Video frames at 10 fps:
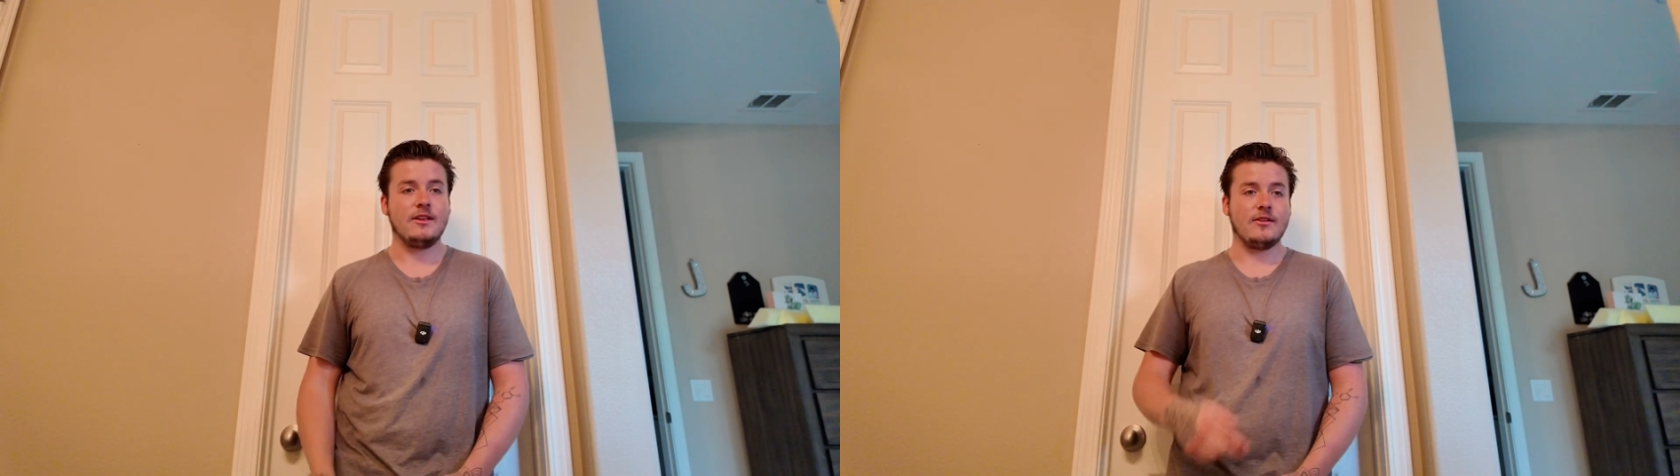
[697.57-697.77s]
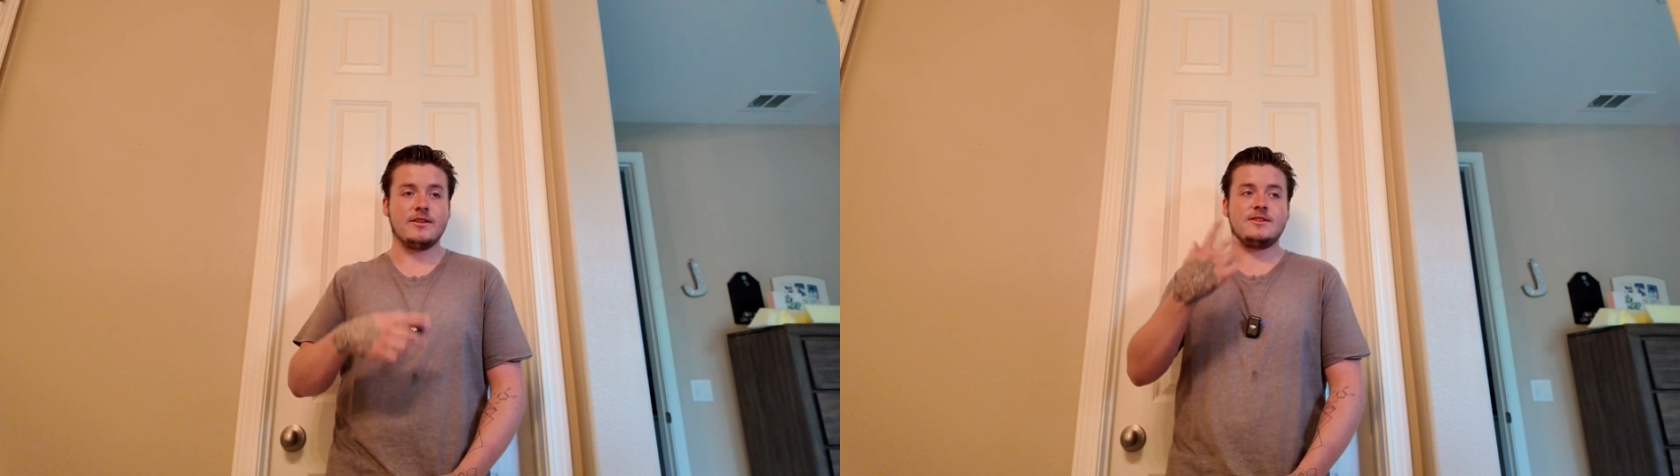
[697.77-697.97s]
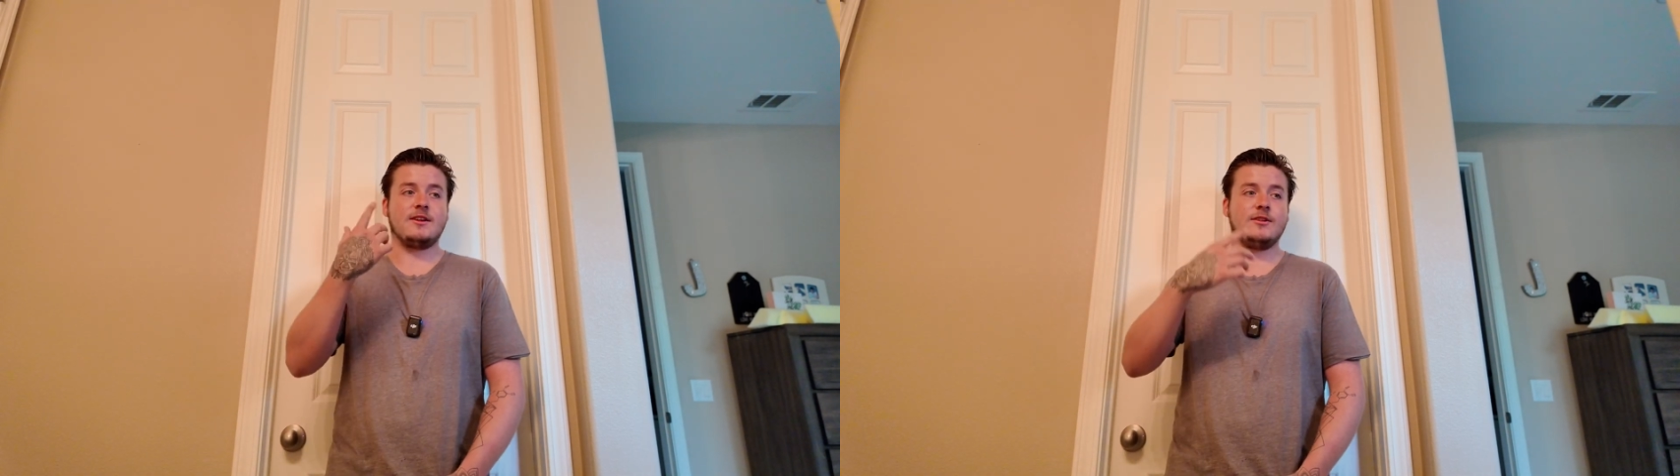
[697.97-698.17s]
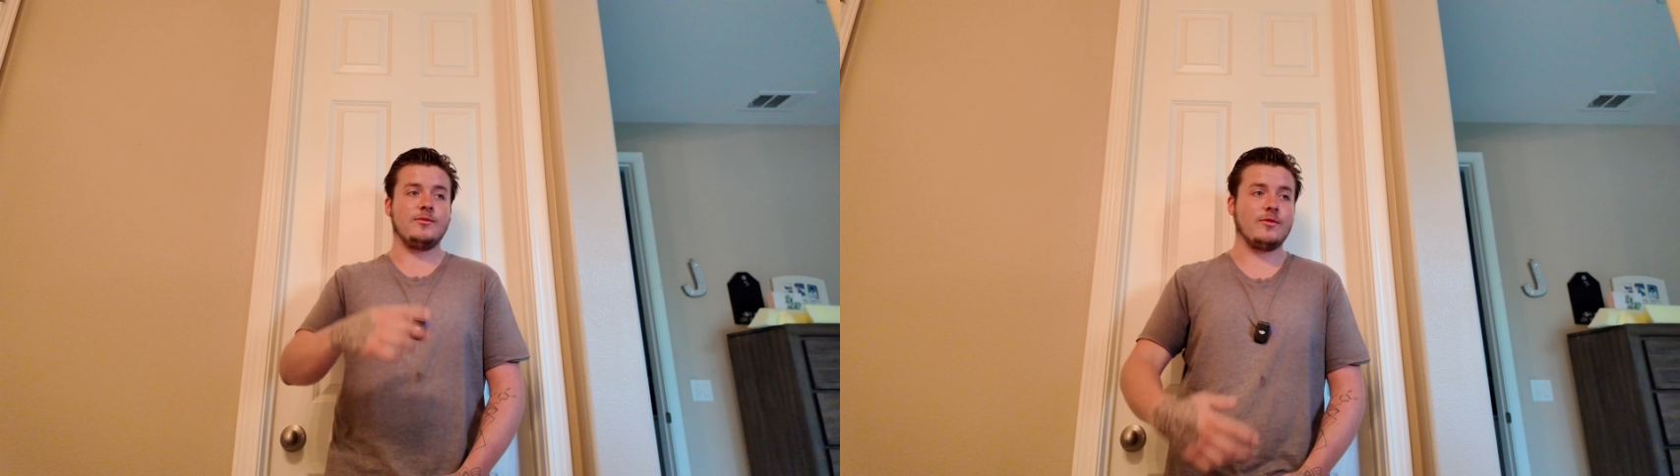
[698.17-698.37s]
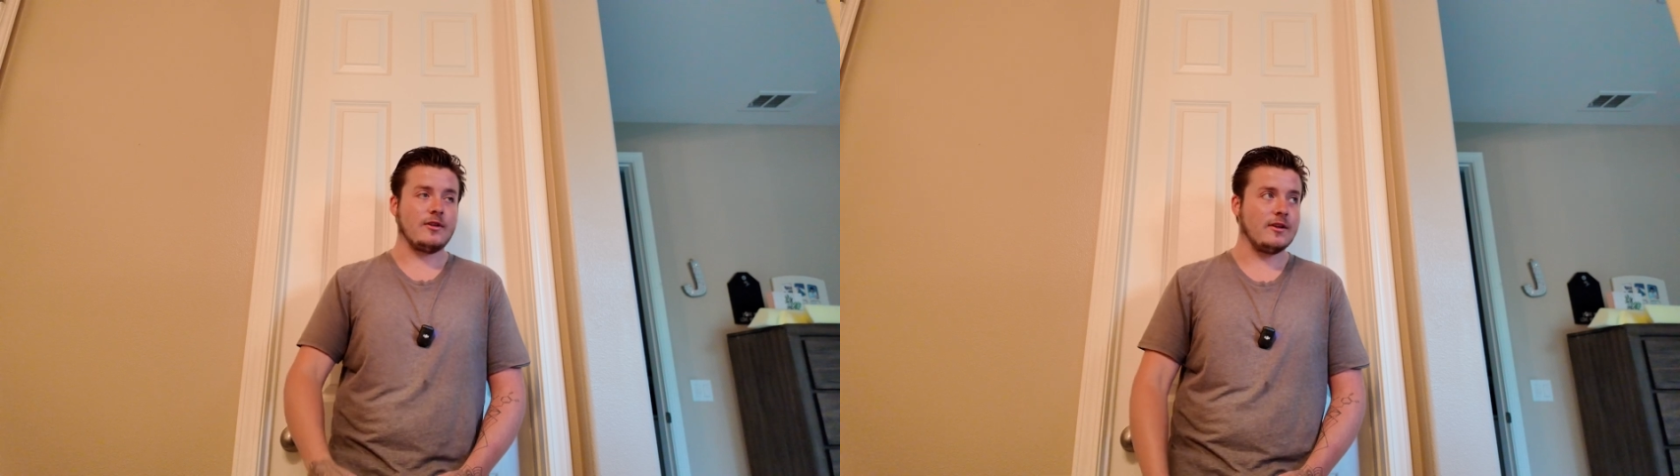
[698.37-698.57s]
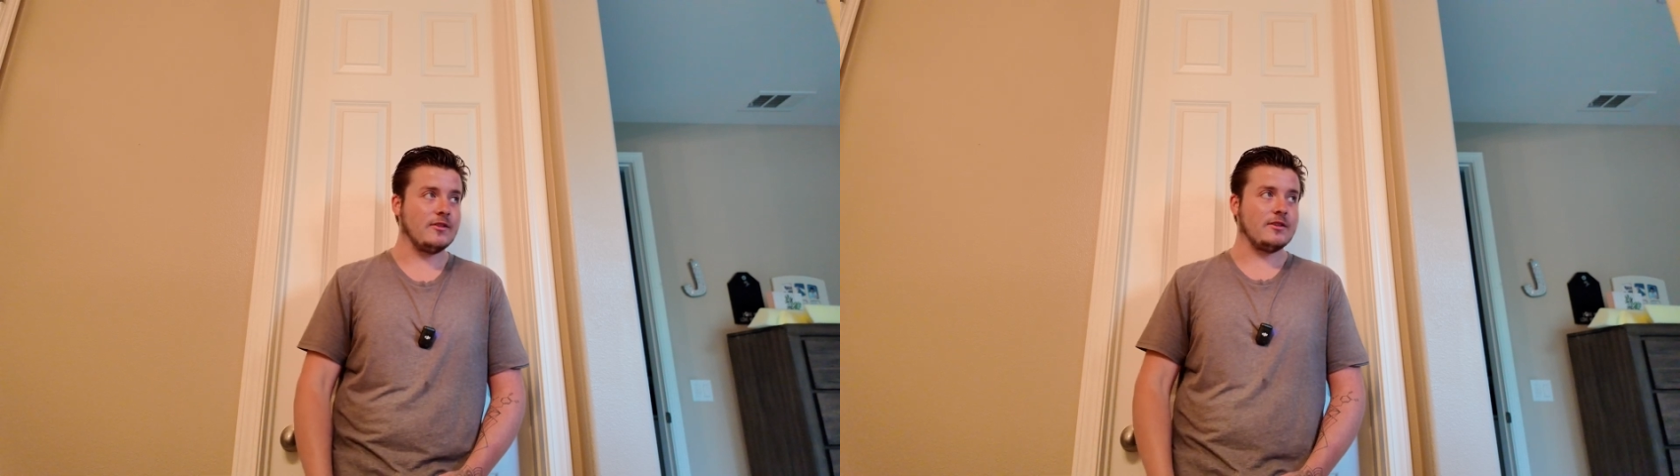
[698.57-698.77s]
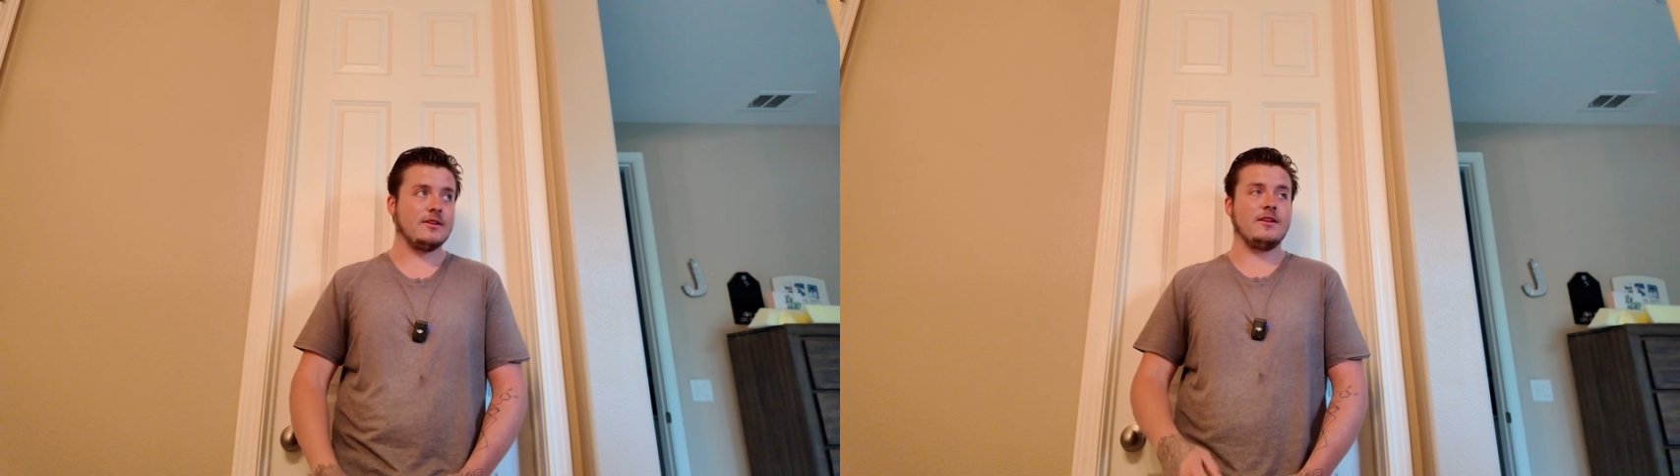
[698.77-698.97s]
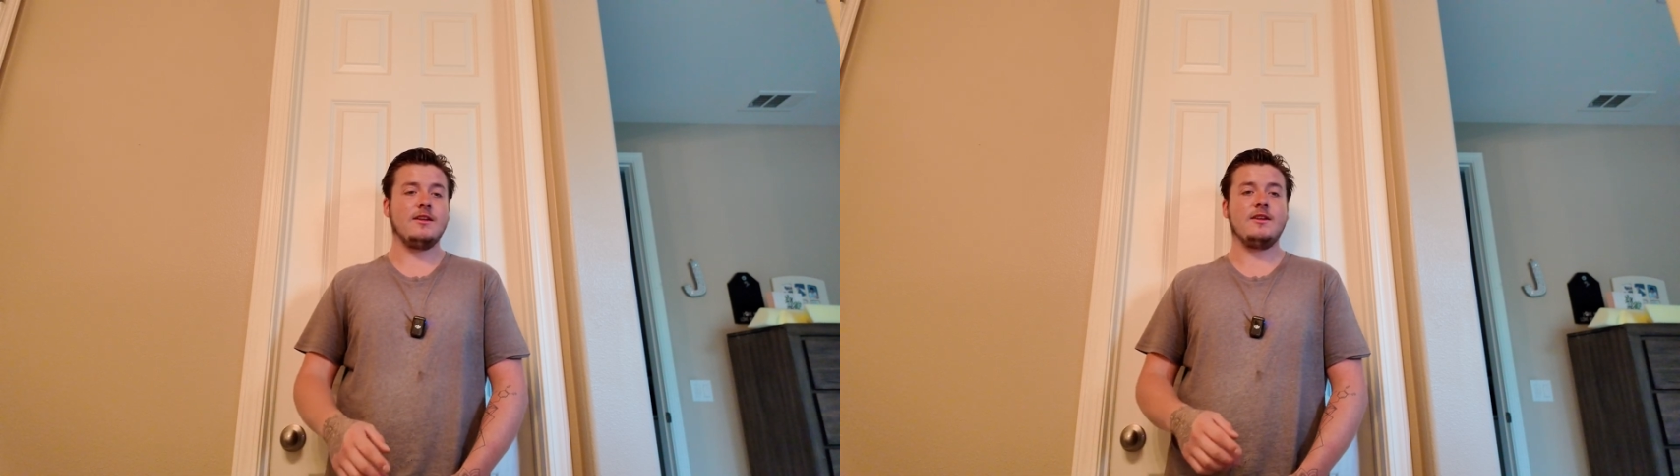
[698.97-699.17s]
You could teleport. You
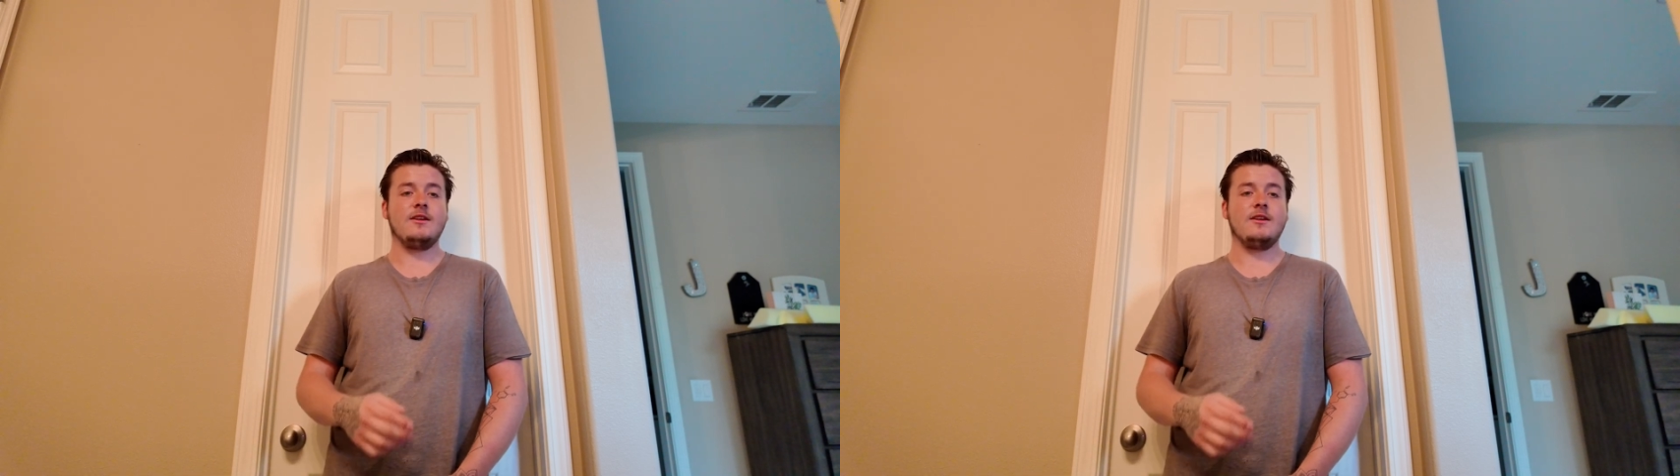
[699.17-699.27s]
could